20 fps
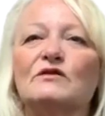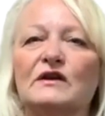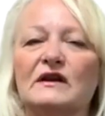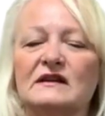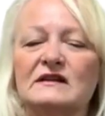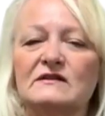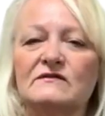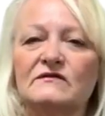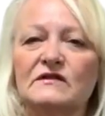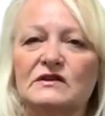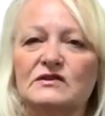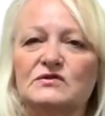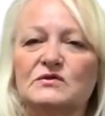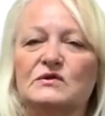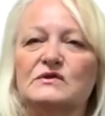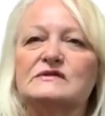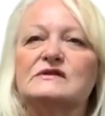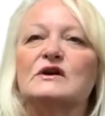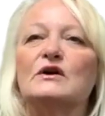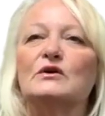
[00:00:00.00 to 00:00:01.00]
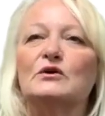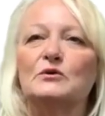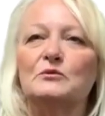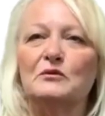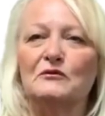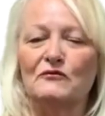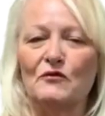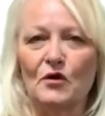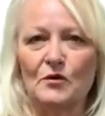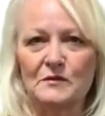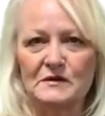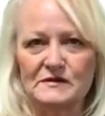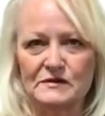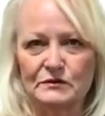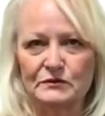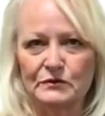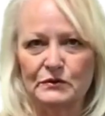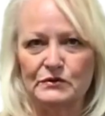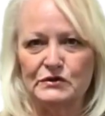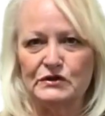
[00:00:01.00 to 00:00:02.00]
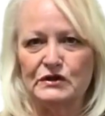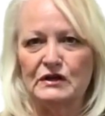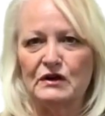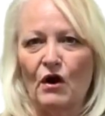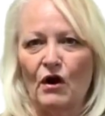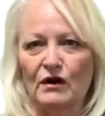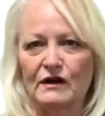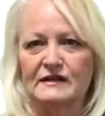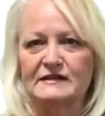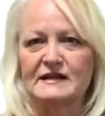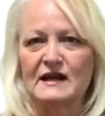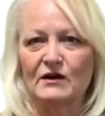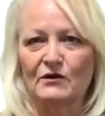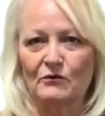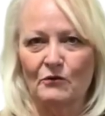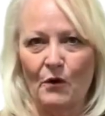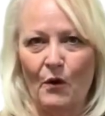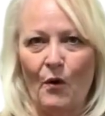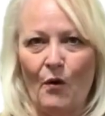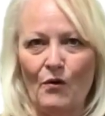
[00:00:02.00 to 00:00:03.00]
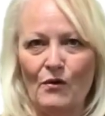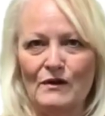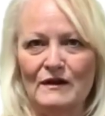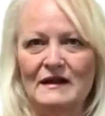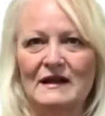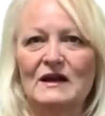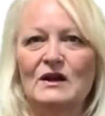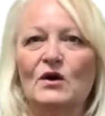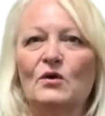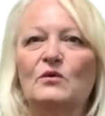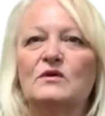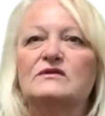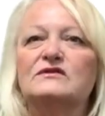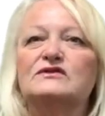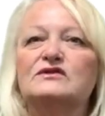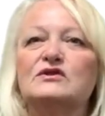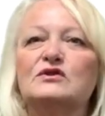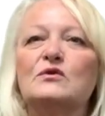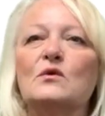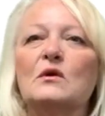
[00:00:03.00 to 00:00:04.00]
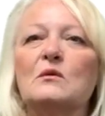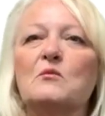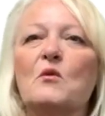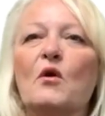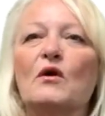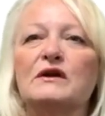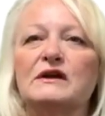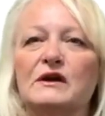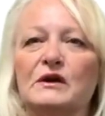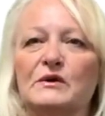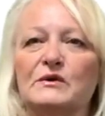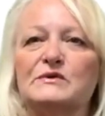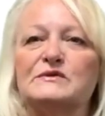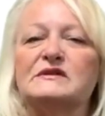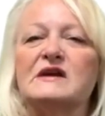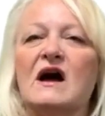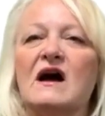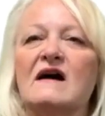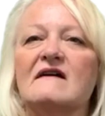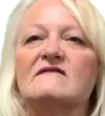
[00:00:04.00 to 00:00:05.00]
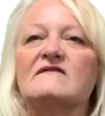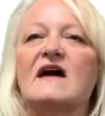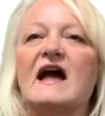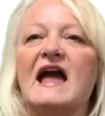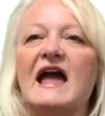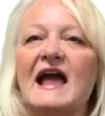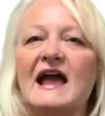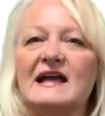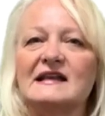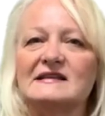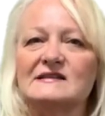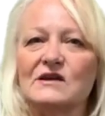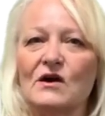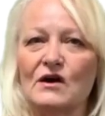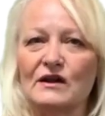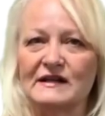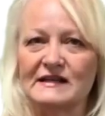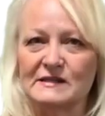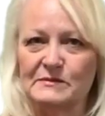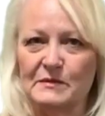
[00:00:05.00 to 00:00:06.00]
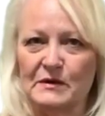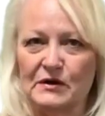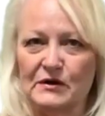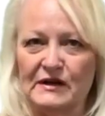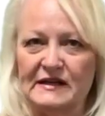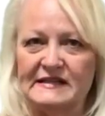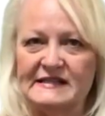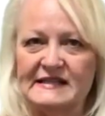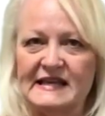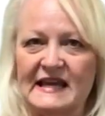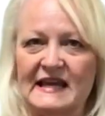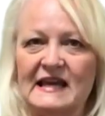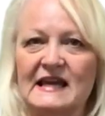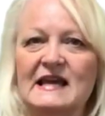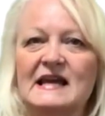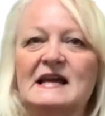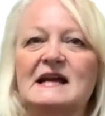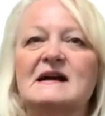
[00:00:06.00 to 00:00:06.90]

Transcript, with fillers: for individuals who perform a solution architect role with two or more years of hands-on experiencing